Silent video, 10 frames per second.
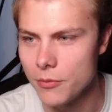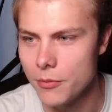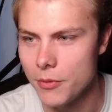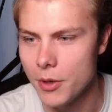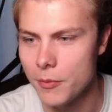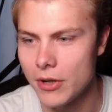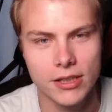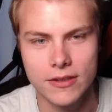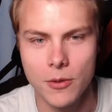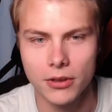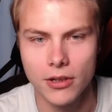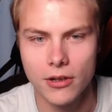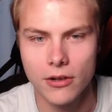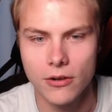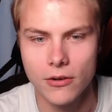I'll link this down
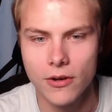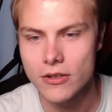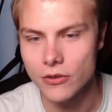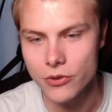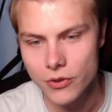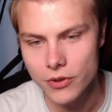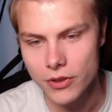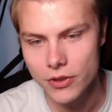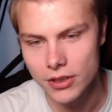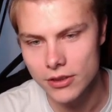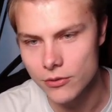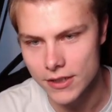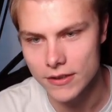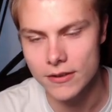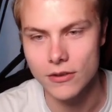below, so you can use
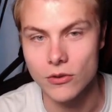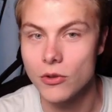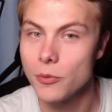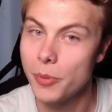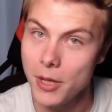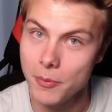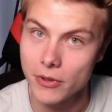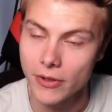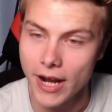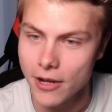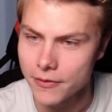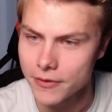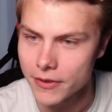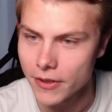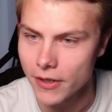this to do your paper
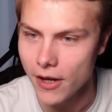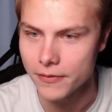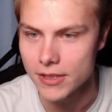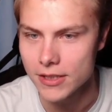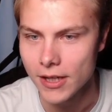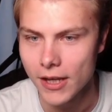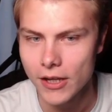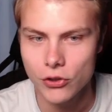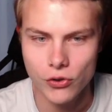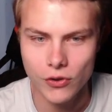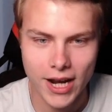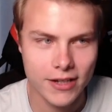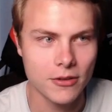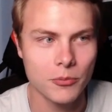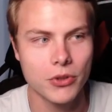crafts of the
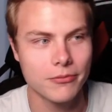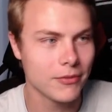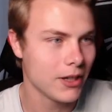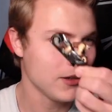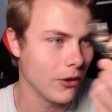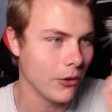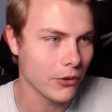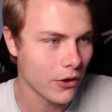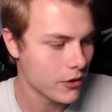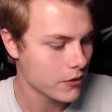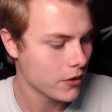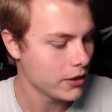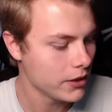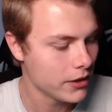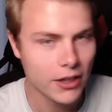tracks and put, you know, your cars
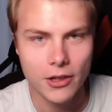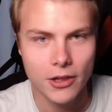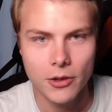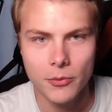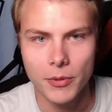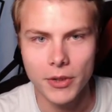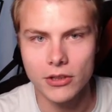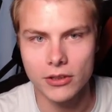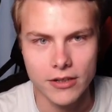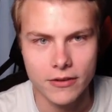on it, make it look nice.